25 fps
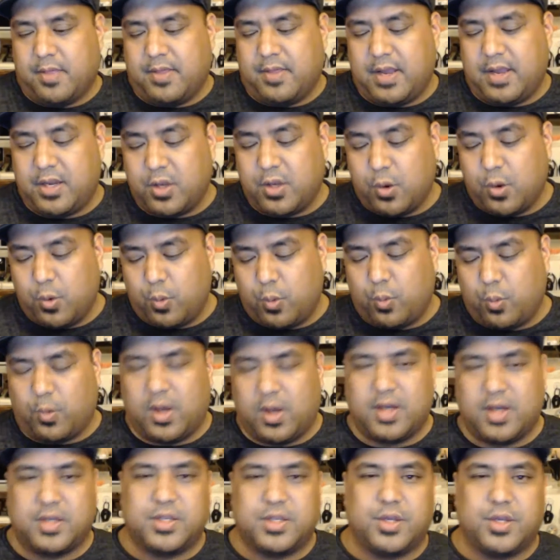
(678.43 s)
They don't
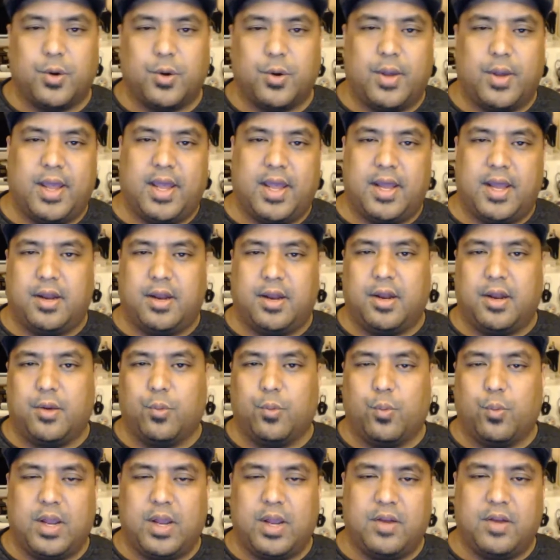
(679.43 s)
want to go ahead
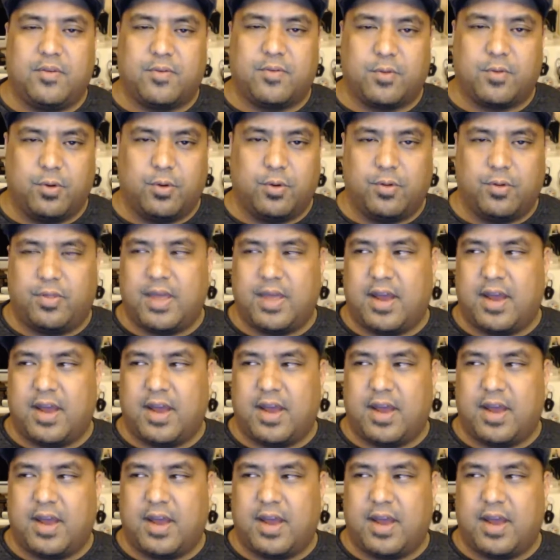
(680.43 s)
and wait for